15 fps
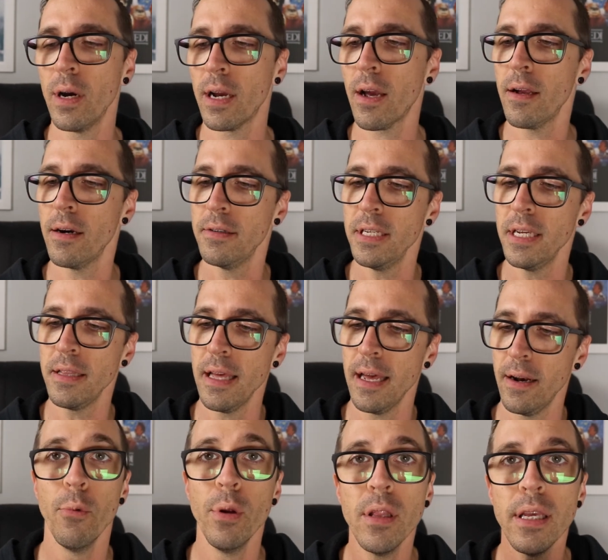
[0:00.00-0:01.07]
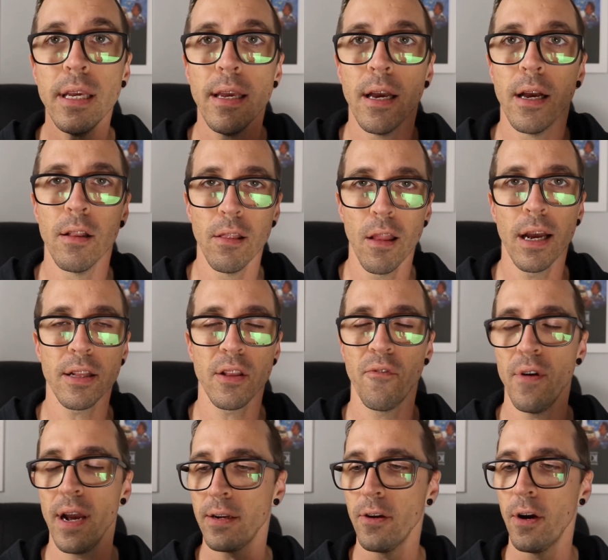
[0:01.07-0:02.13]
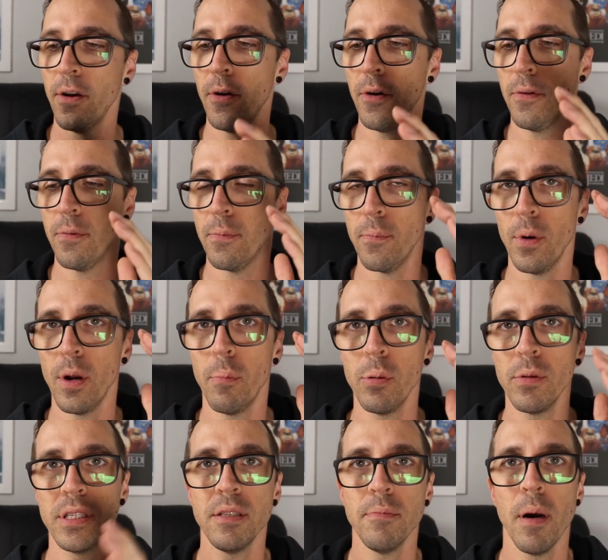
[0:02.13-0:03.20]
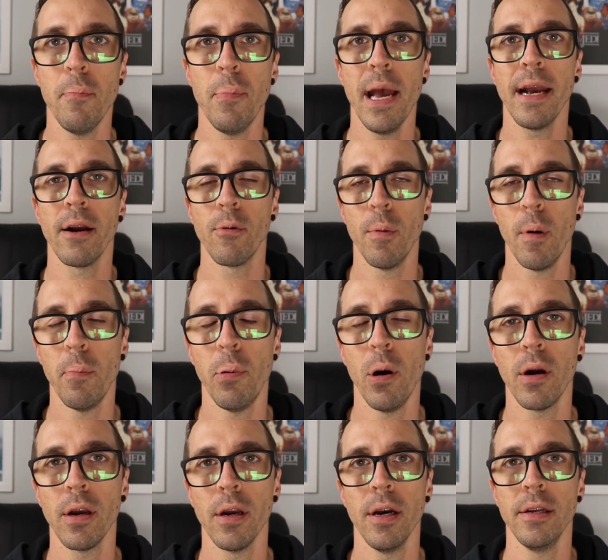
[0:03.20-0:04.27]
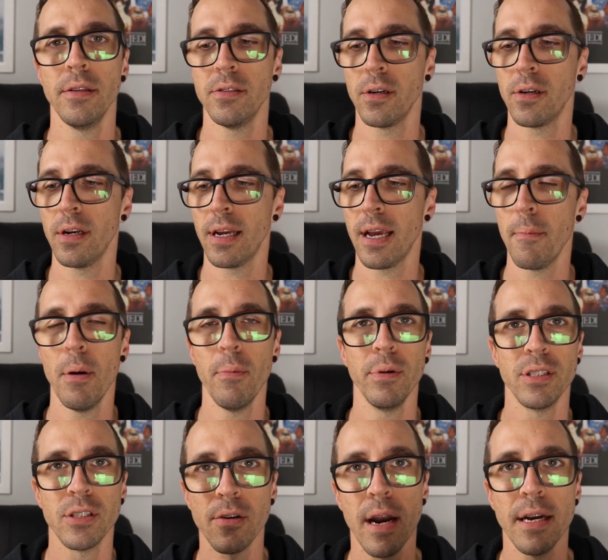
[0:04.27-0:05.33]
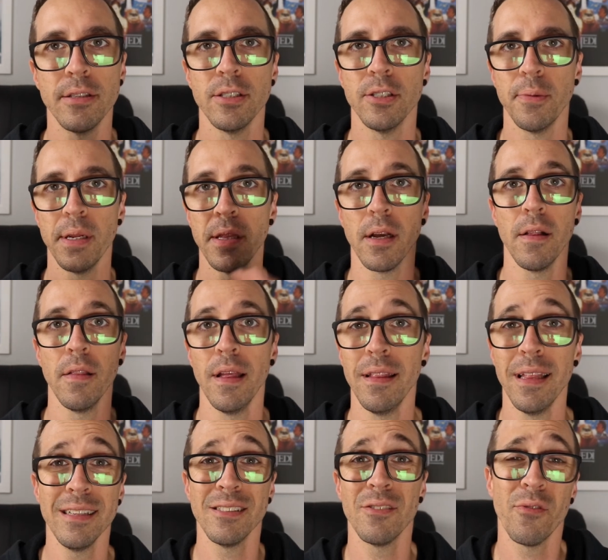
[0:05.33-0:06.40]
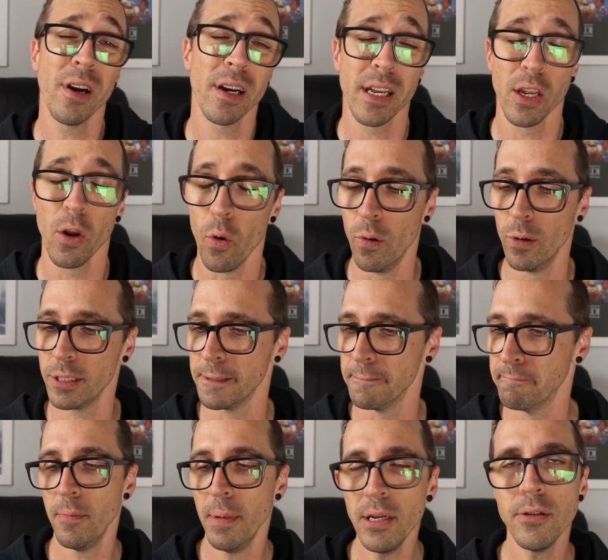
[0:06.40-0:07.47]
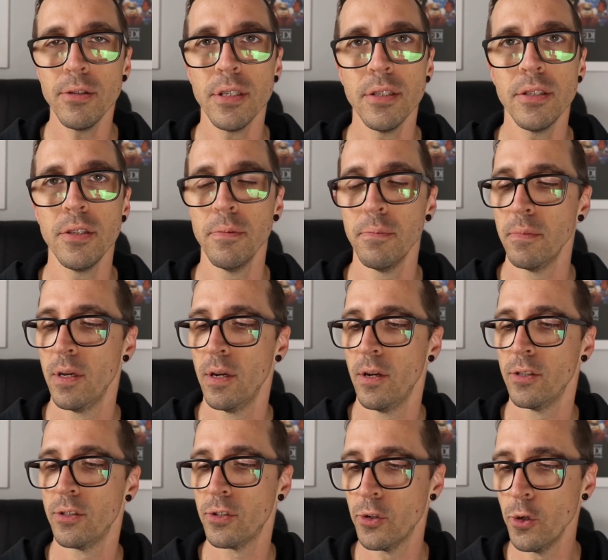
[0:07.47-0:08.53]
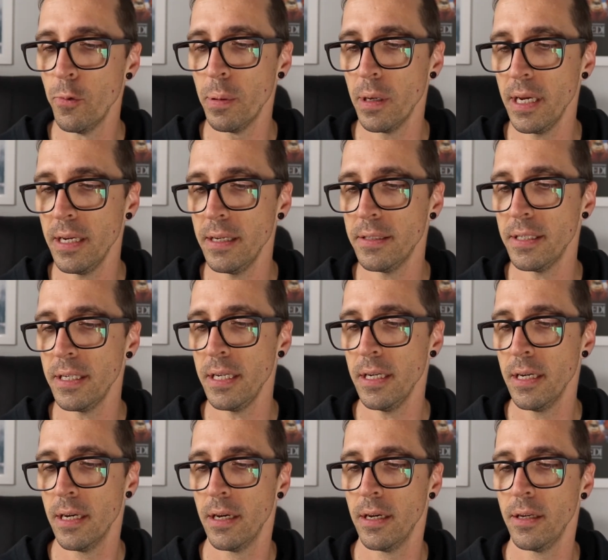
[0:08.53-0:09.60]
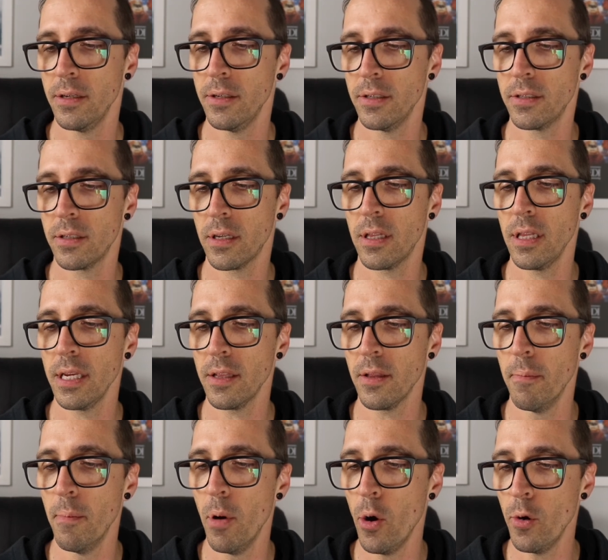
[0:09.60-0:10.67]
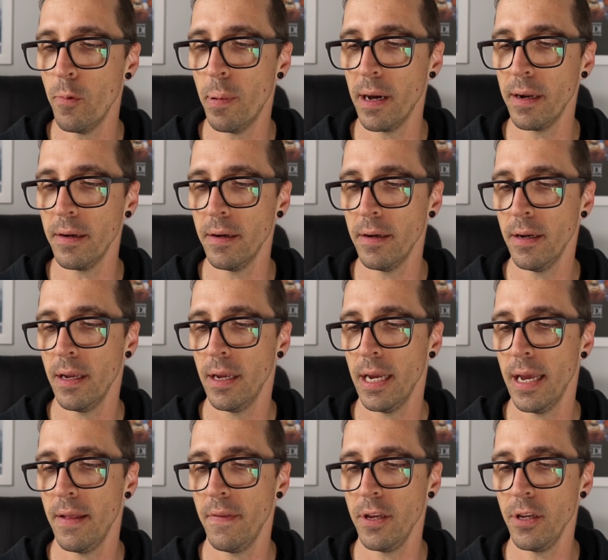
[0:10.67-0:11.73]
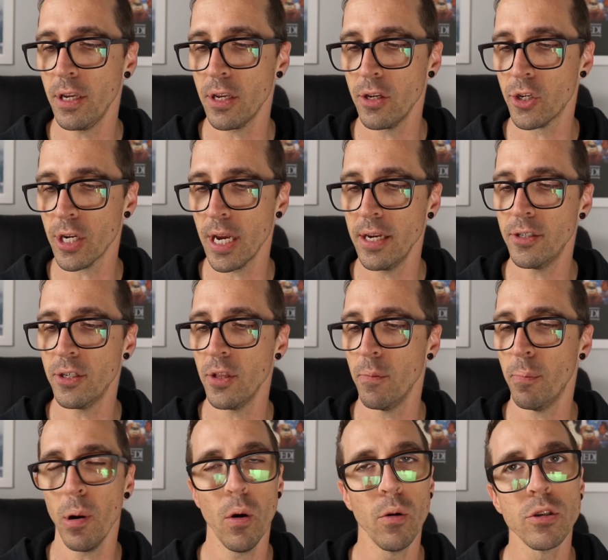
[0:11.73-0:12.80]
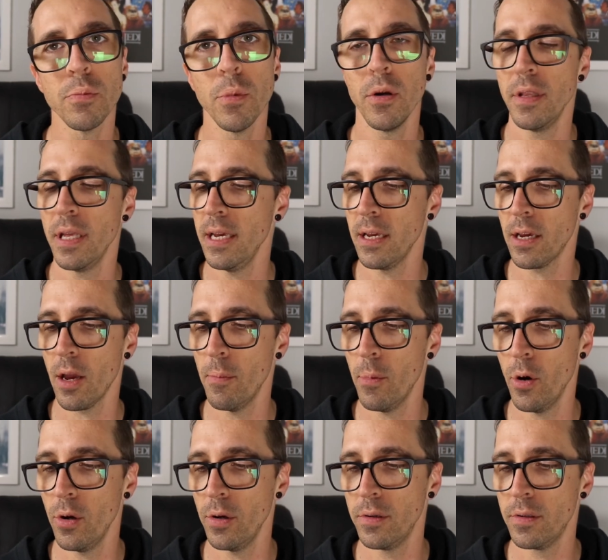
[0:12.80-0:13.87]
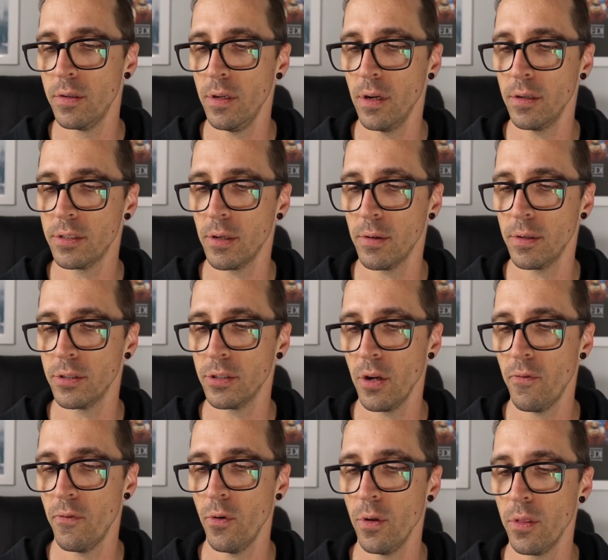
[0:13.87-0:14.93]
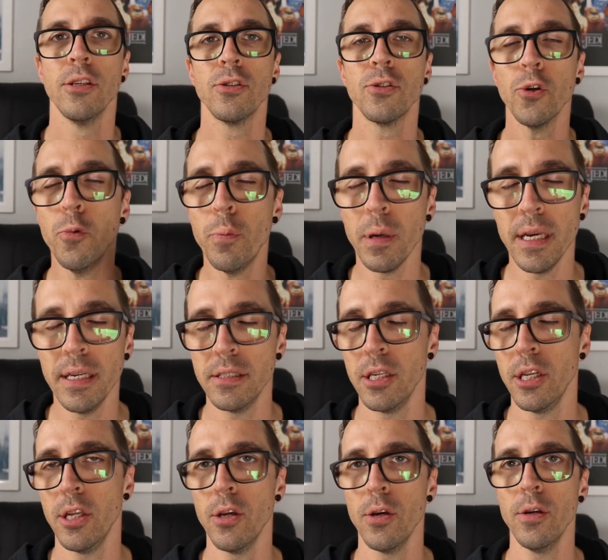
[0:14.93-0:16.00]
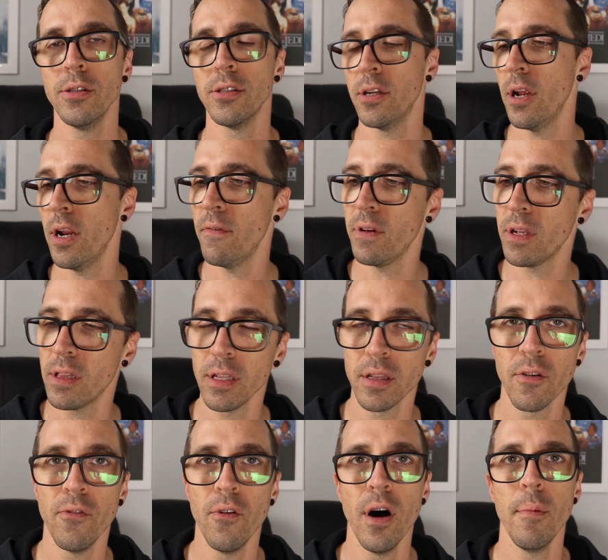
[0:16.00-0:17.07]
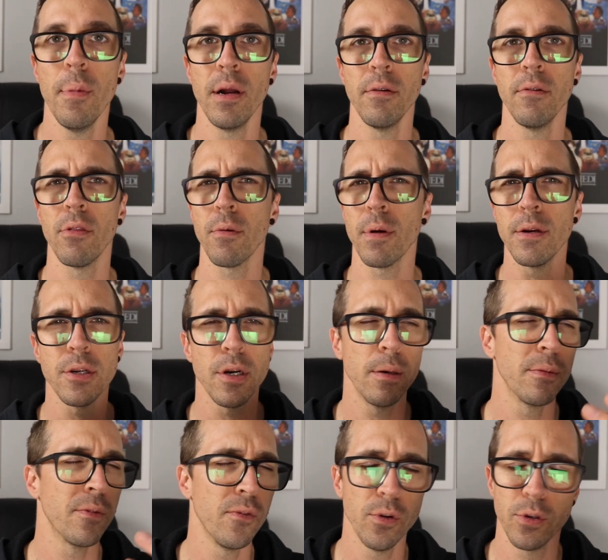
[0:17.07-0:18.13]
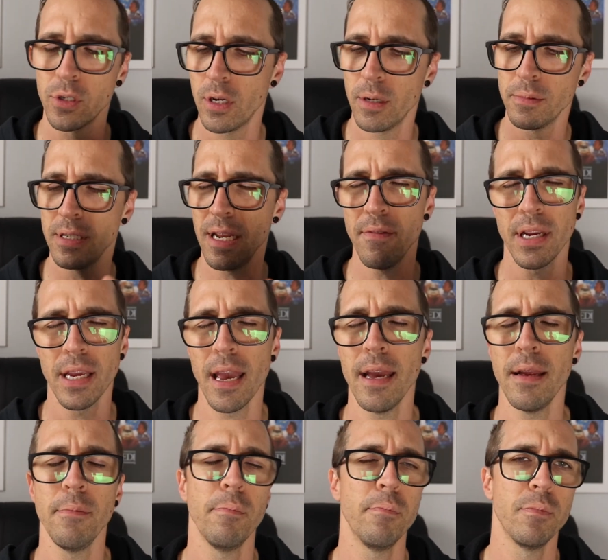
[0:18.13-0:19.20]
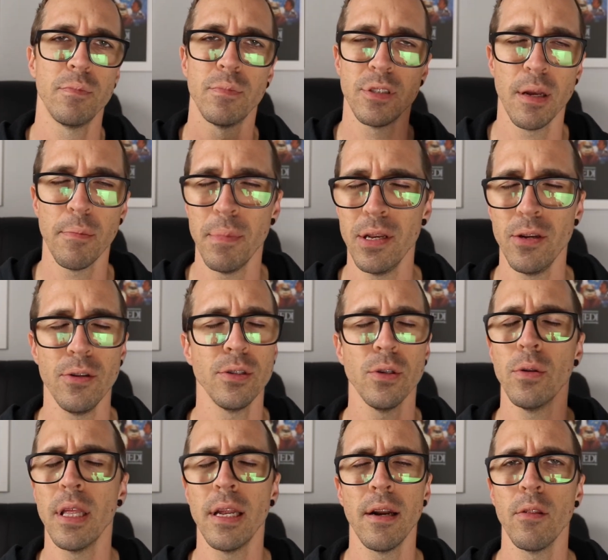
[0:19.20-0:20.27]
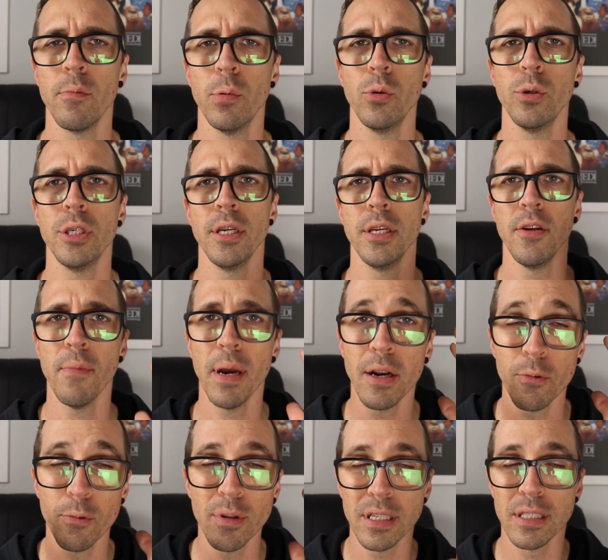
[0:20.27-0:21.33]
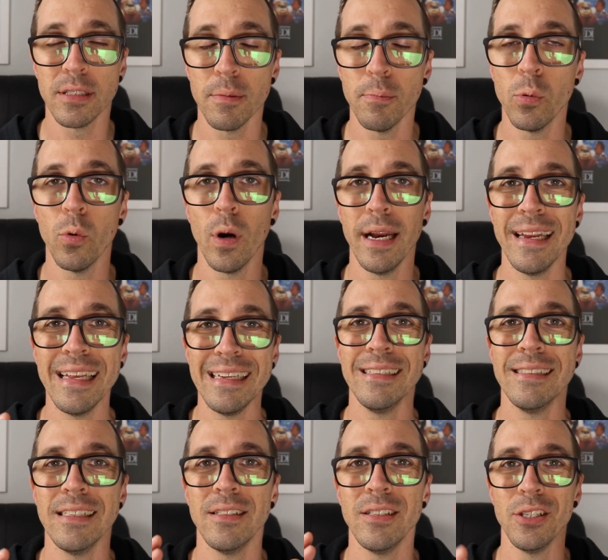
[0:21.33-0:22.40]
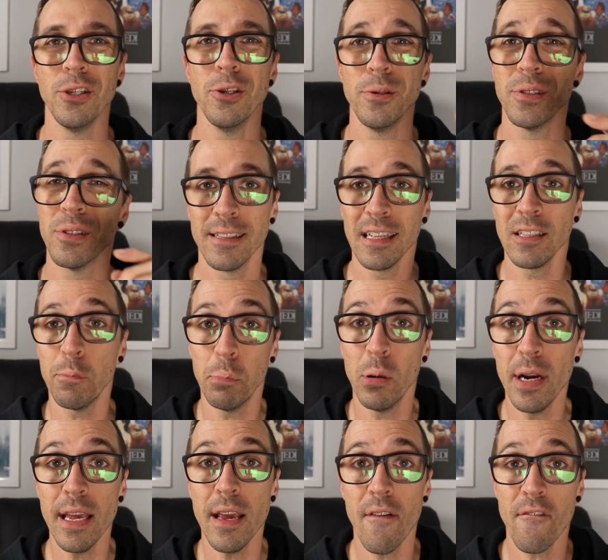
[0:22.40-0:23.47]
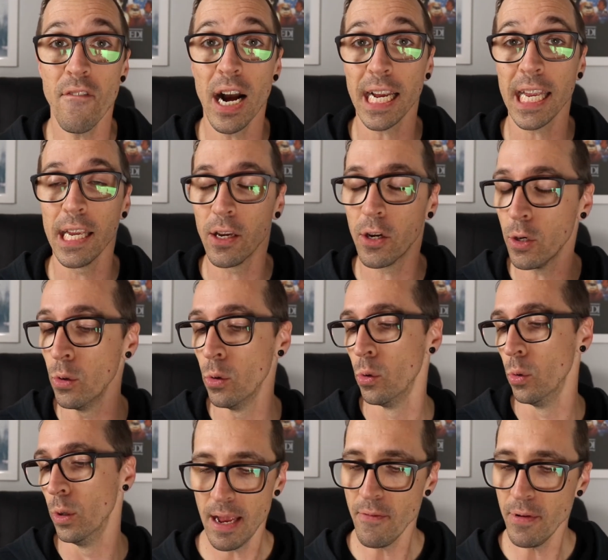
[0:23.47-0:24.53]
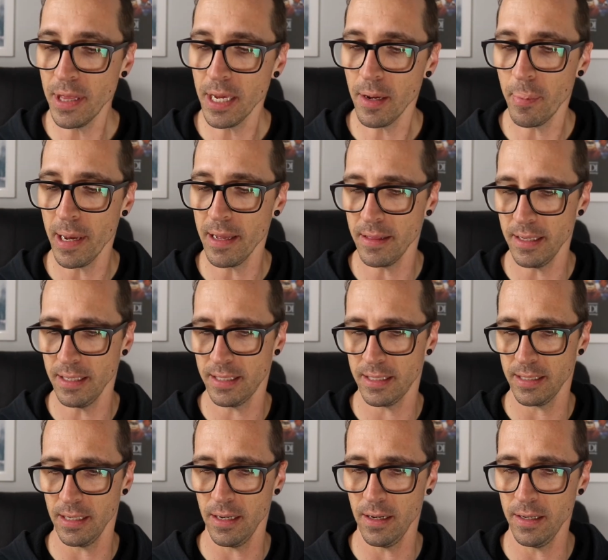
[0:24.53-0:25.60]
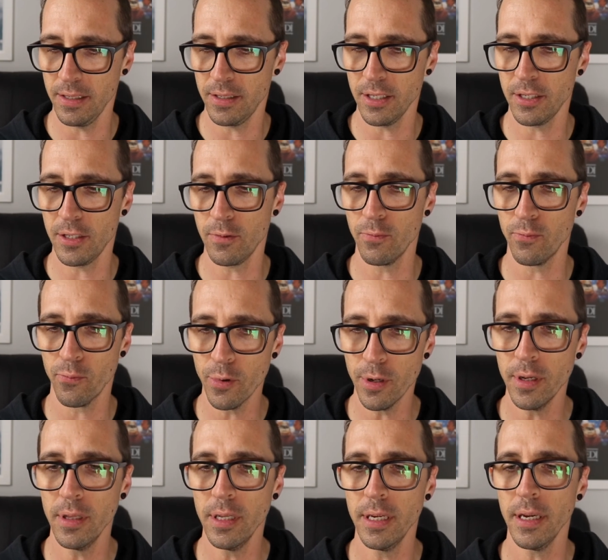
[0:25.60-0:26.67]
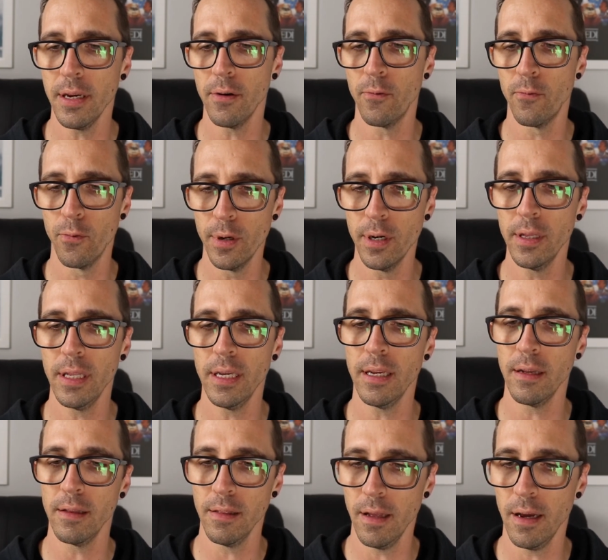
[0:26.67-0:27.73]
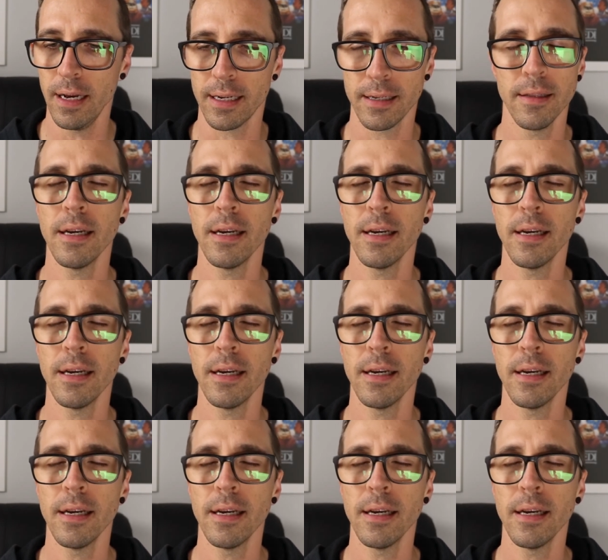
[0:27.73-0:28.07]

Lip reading: I kind of dig that. I really like the fact I know when I put this in my bag or in my pocket, it's not going to come up with scratches or anything like that. That's fucking awesome. The menu system, super easy. Just click the mode button and then you can change to the pulse mode, the eco mode, you know, so on and so forth. Super easy to use. I don't have to click the fire button 3 times, 4 times, navigate, submenus, all that other bullshit. You made it really simple and easy to use. So that's pretty fucking cool. Everything about this, I just really, really like.